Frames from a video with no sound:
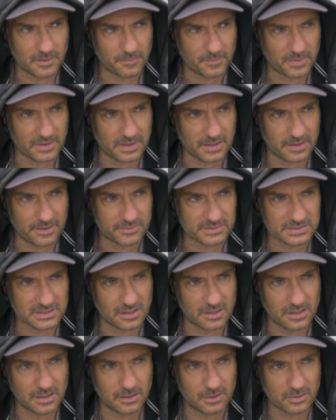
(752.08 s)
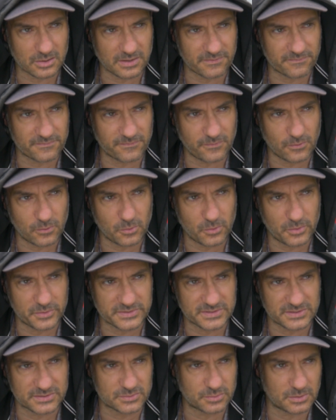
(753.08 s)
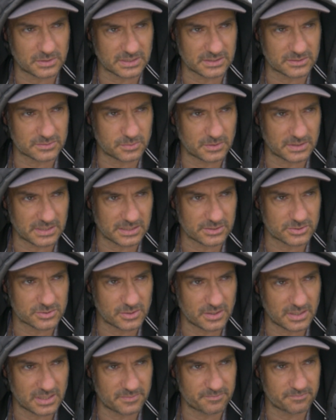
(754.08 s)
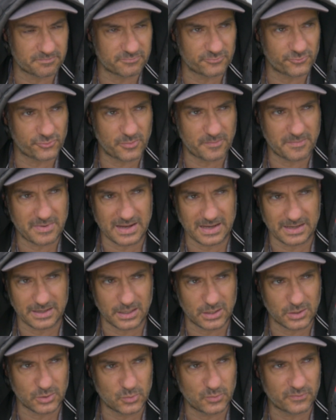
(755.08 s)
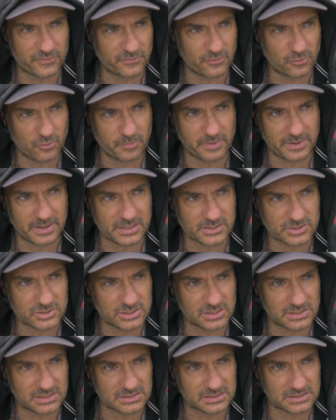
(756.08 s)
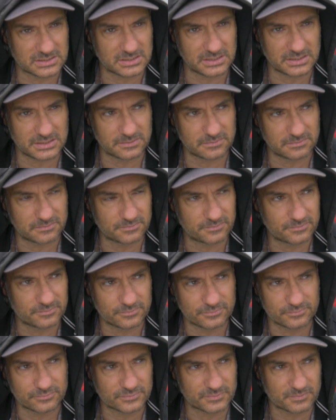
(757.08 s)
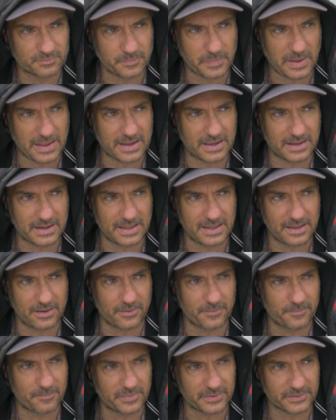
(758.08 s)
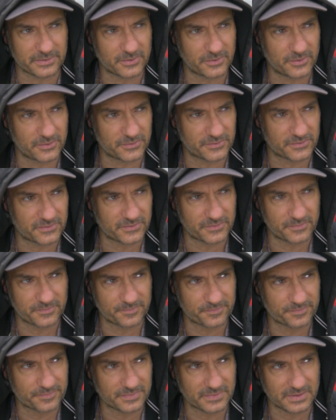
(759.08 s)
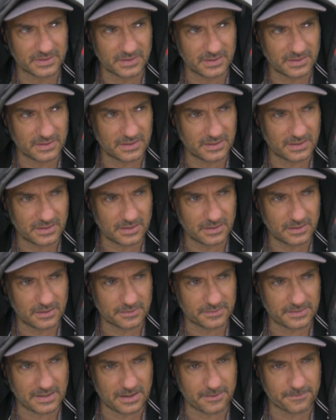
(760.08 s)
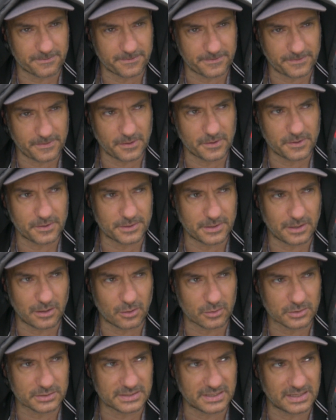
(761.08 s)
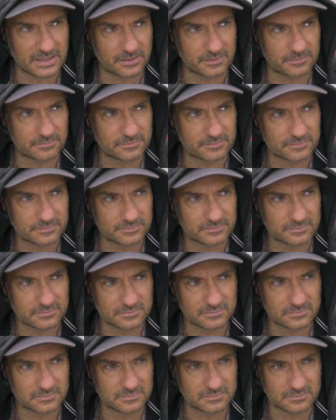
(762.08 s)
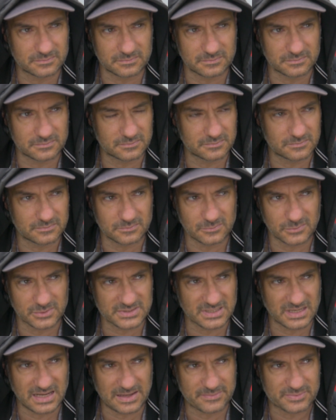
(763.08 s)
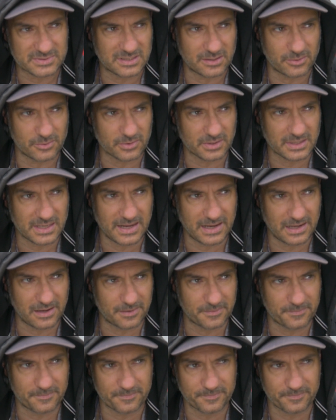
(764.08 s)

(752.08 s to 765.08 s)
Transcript: But yeah, I was kind of looking forward to 2020, trying to remain hopeful, but it just didn't pan out because that third lockdown was an absolute killer.